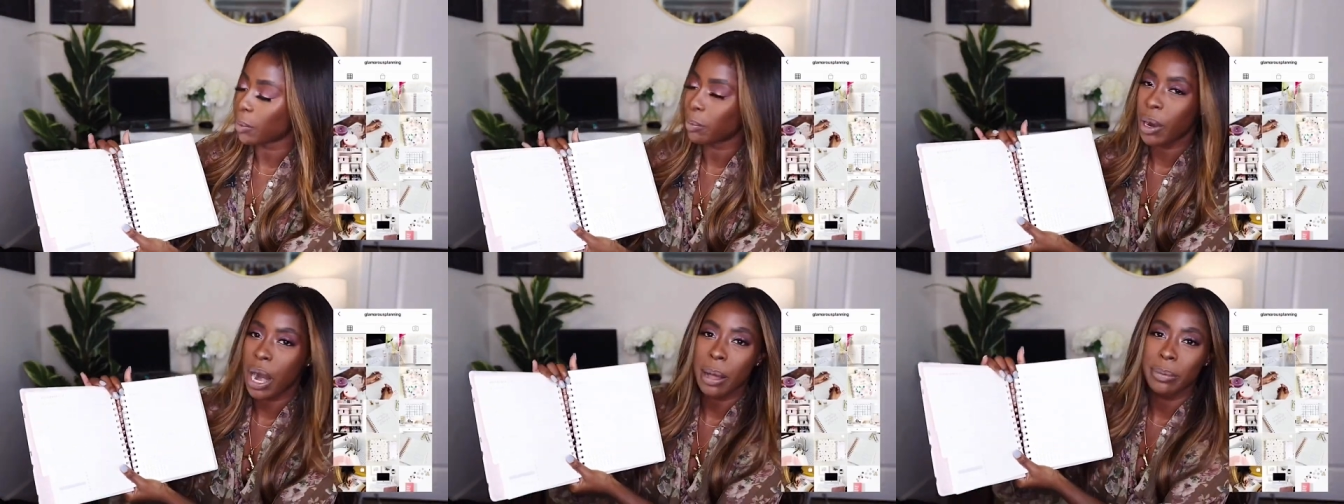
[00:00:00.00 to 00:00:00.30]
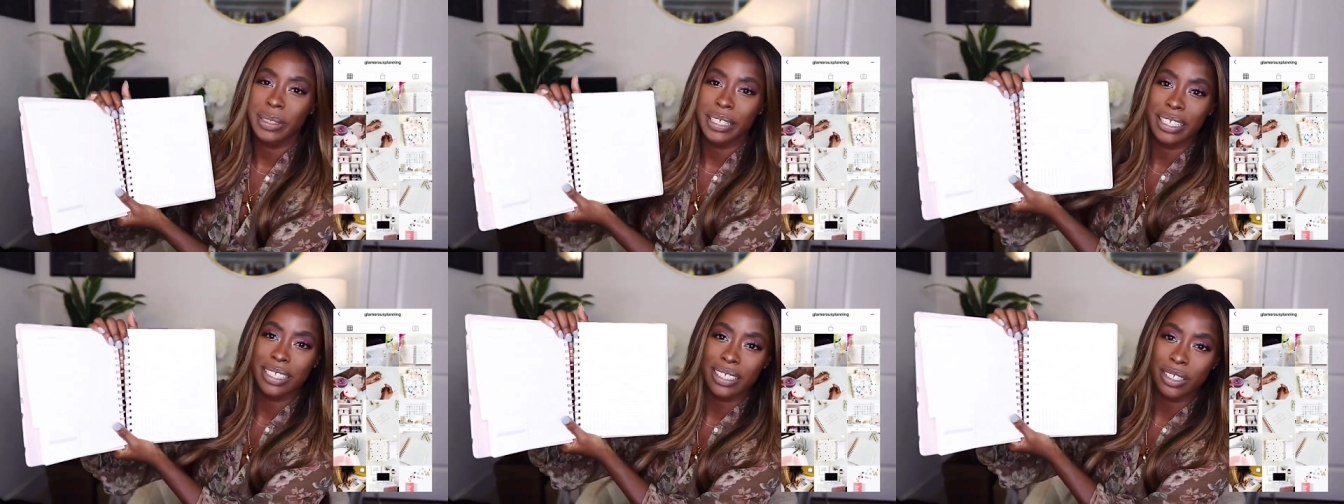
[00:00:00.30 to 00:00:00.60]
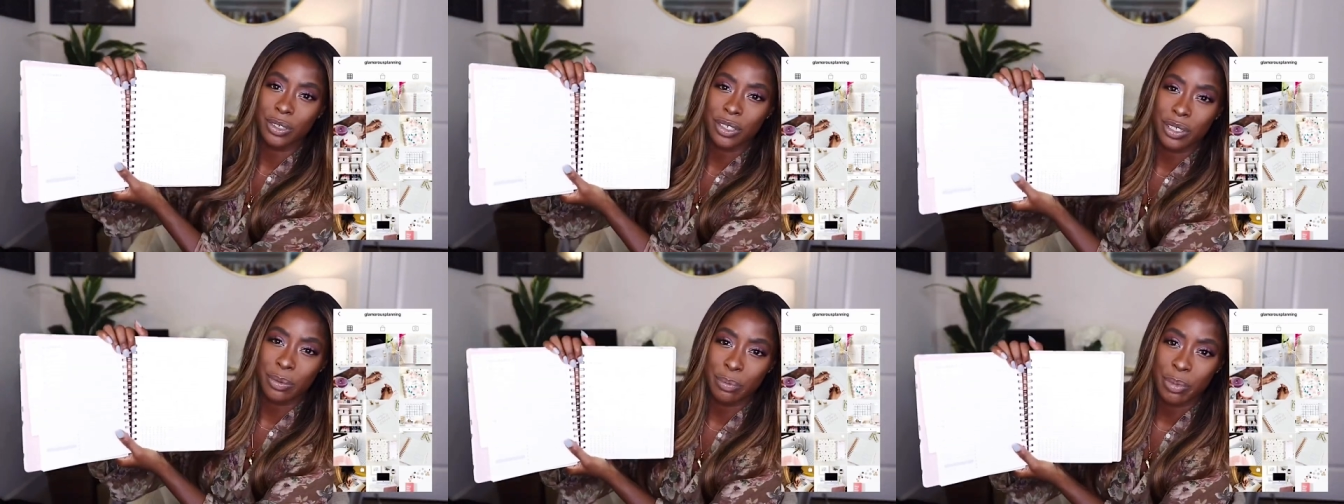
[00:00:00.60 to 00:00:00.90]
I'll probably
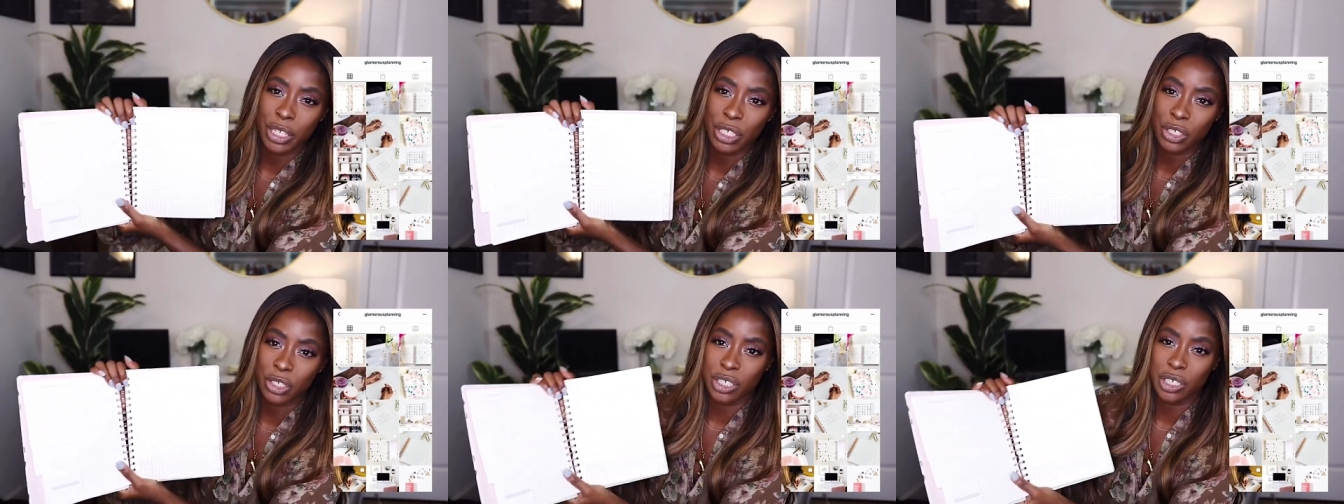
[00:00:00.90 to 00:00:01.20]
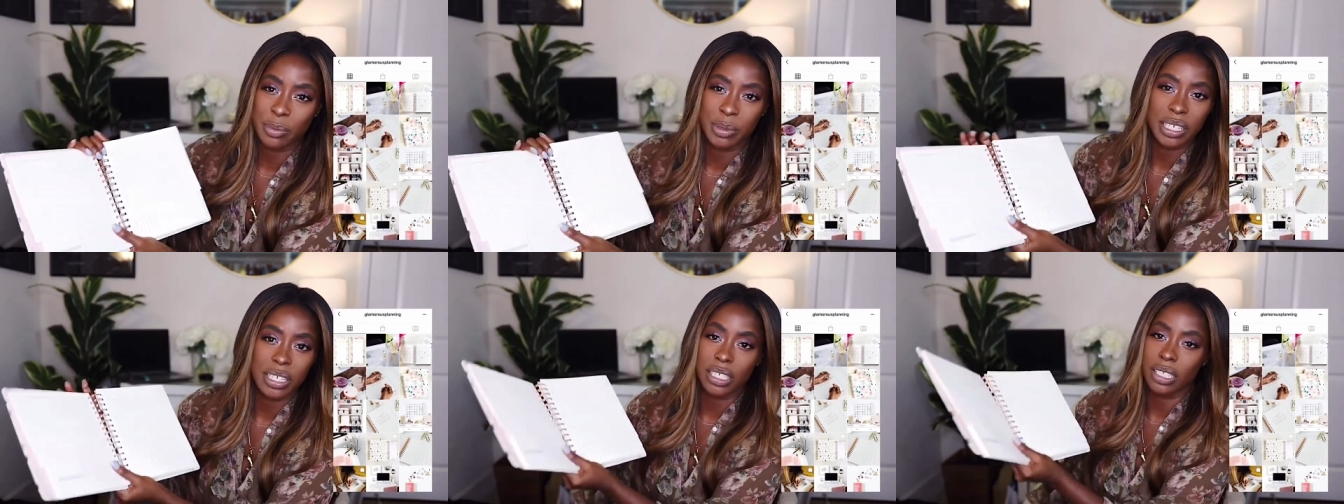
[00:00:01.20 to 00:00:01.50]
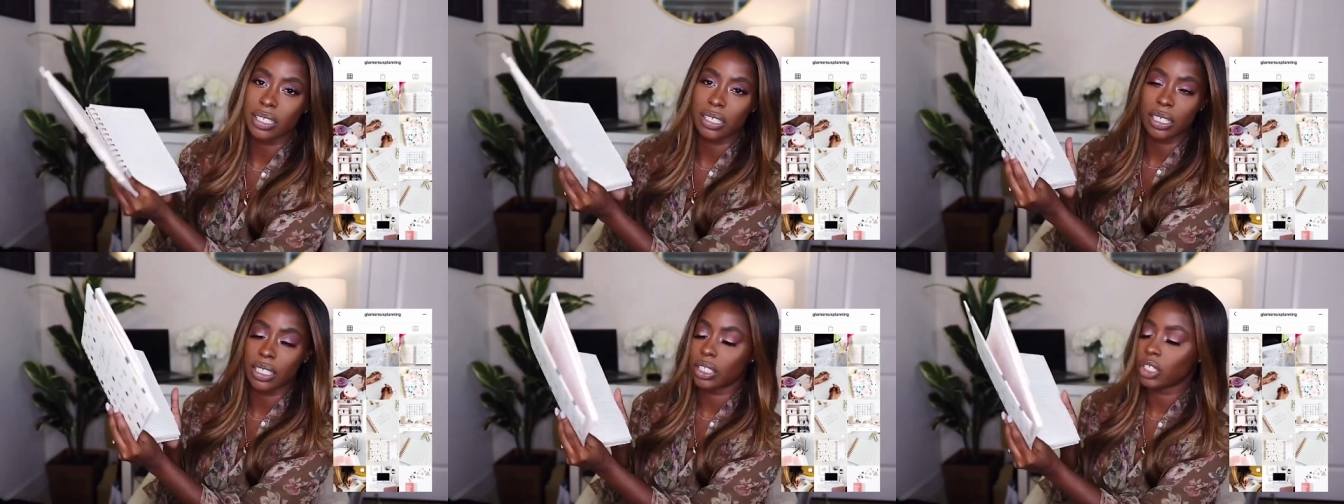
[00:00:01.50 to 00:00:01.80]
insert some pictures
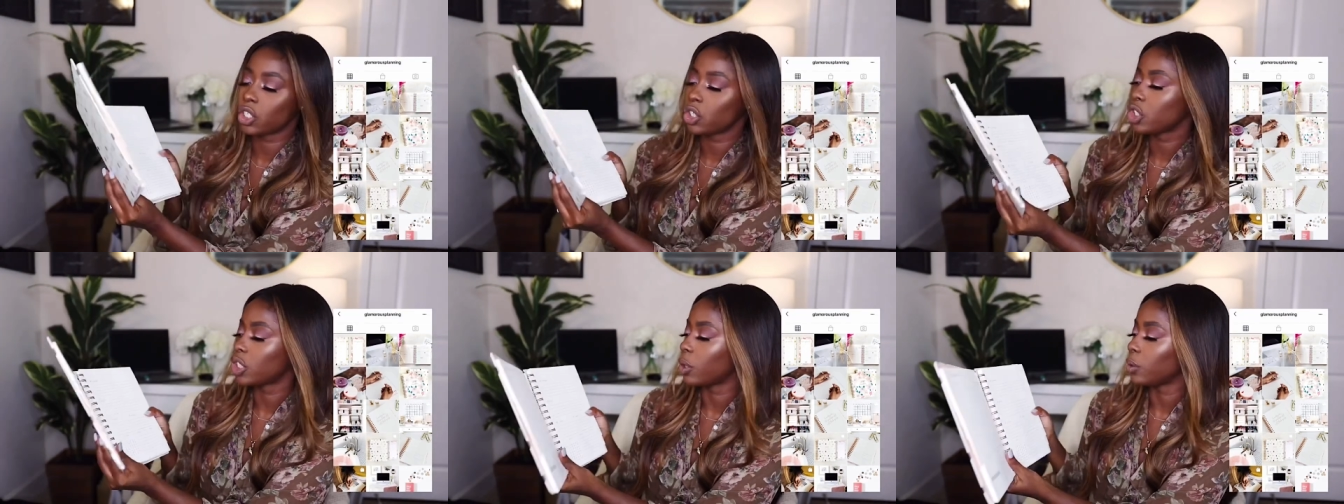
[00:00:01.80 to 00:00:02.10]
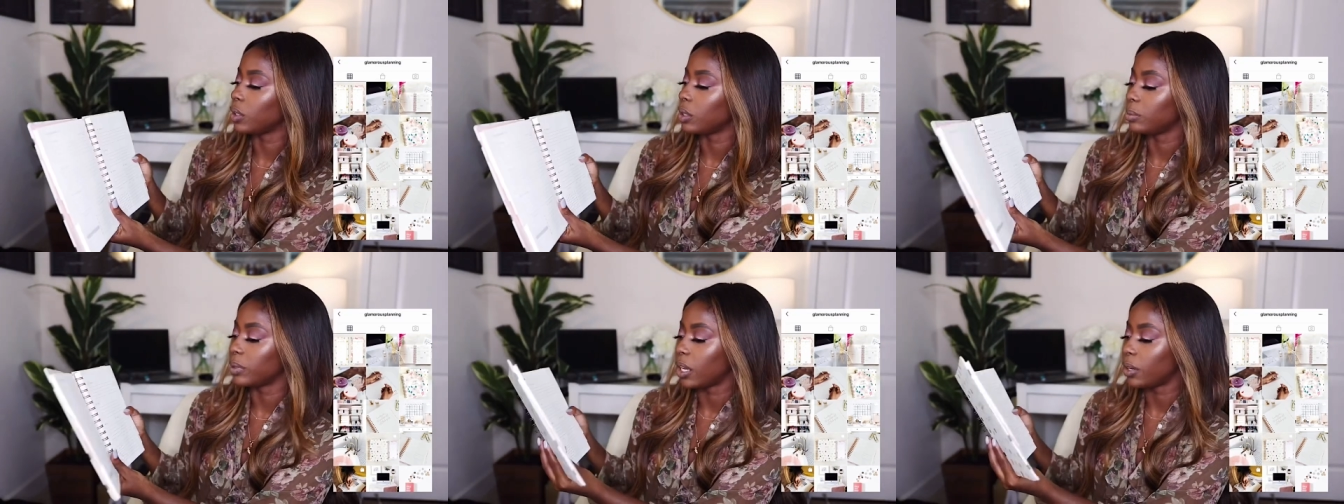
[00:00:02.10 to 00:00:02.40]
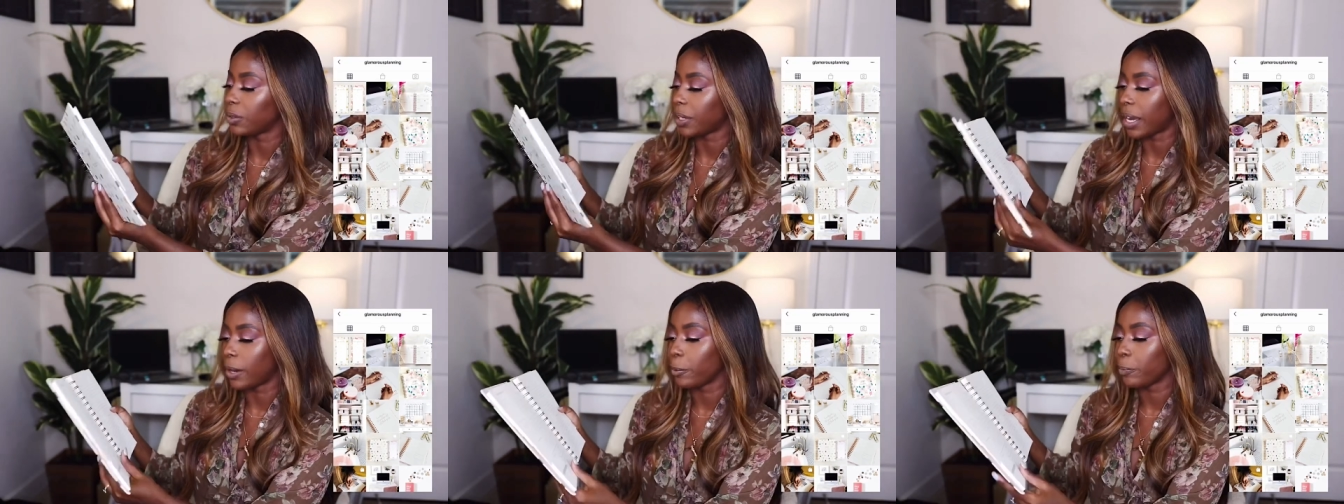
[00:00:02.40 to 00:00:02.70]
because it's just totally
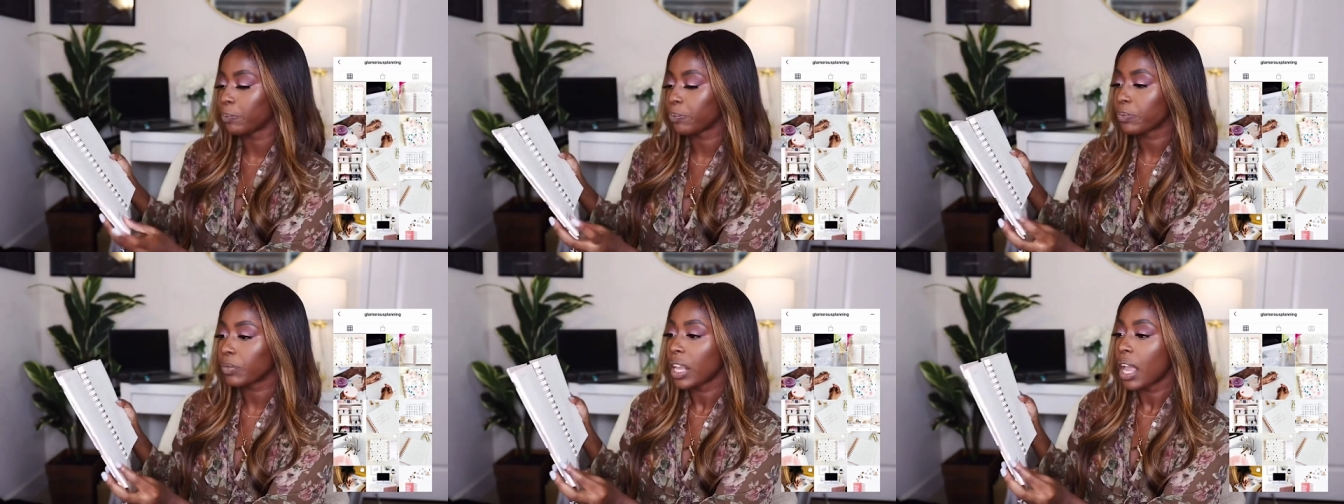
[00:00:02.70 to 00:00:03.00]
blown out.